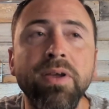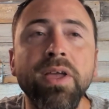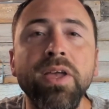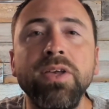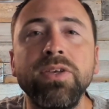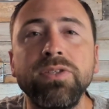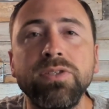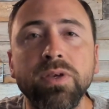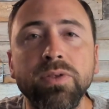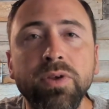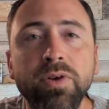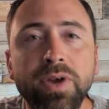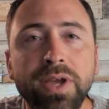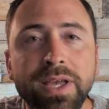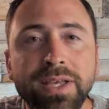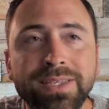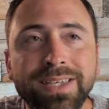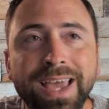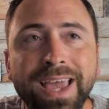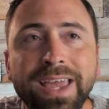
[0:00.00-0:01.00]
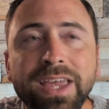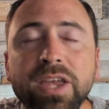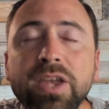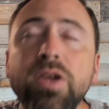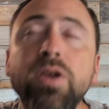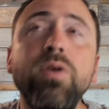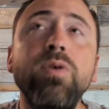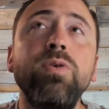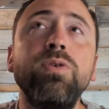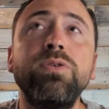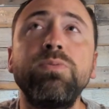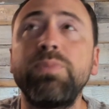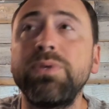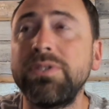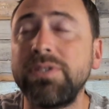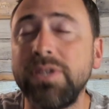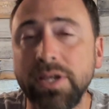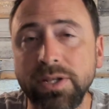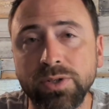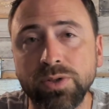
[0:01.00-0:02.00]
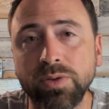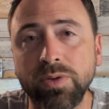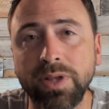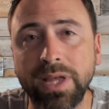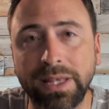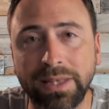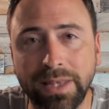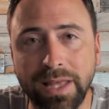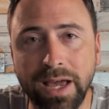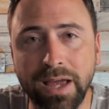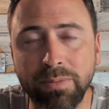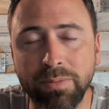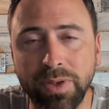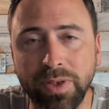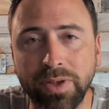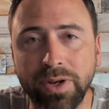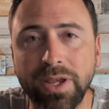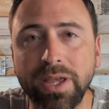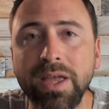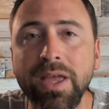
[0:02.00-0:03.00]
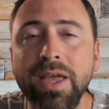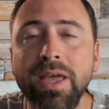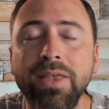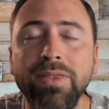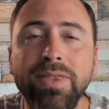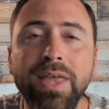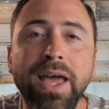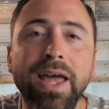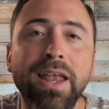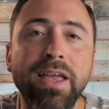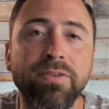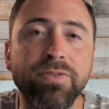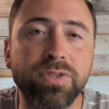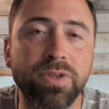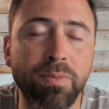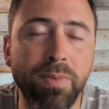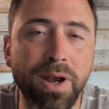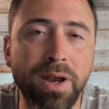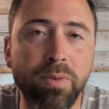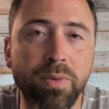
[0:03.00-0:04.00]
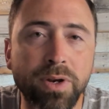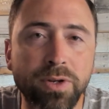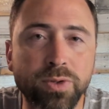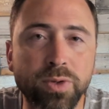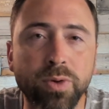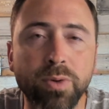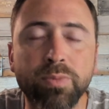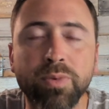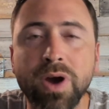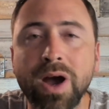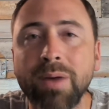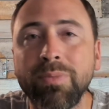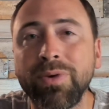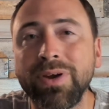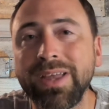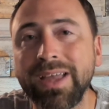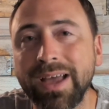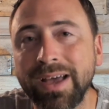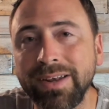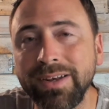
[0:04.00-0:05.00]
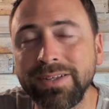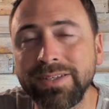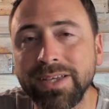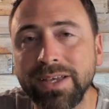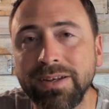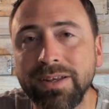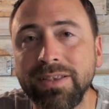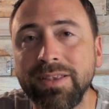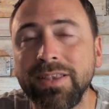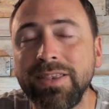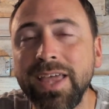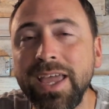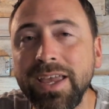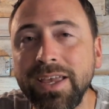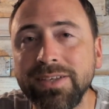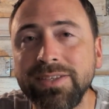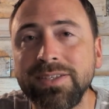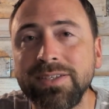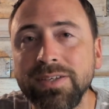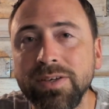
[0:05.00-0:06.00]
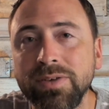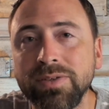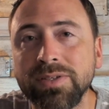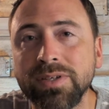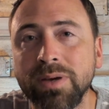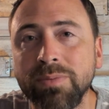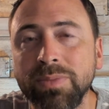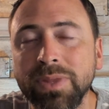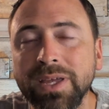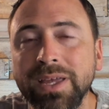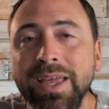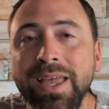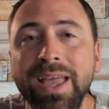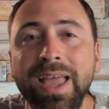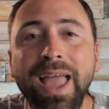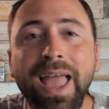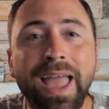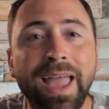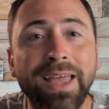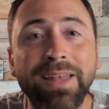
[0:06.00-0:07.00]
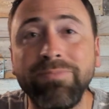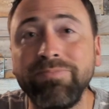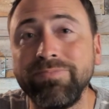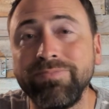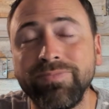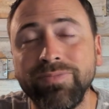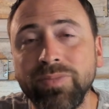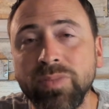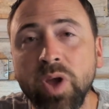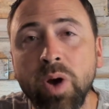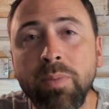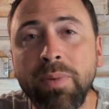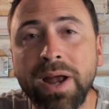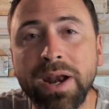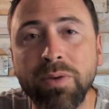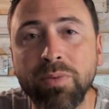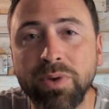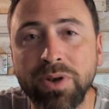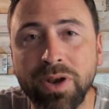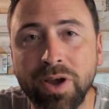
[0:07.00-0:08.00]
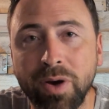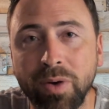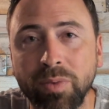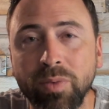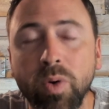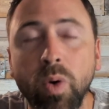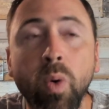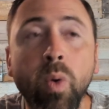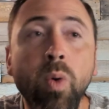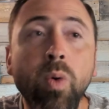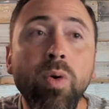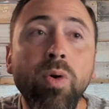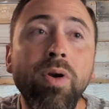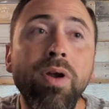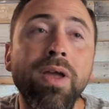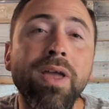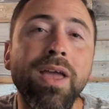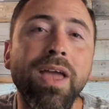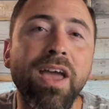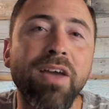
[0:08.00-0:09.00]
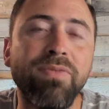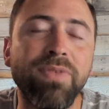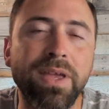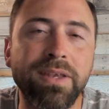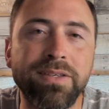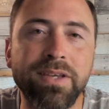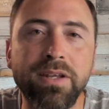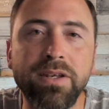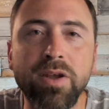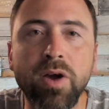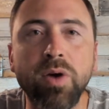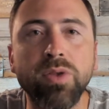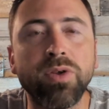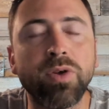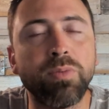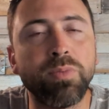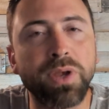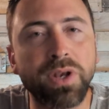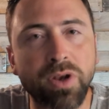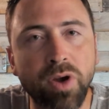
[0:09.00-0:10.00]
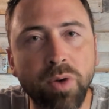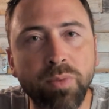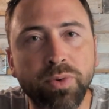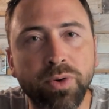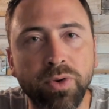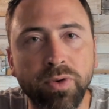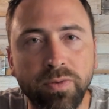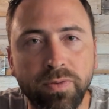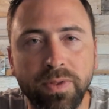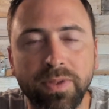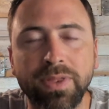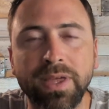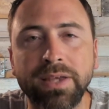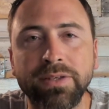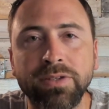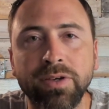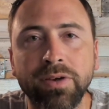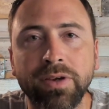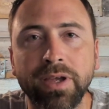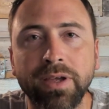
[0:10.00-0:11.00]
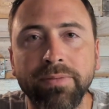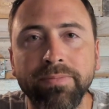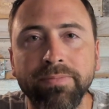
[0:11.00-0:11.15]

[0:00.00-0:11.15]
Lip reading: So there is a huge potential and liability that if somebody went into a property unattended, that they could steal something and nobody would know. Or if they did know, there would be no proof that they took it.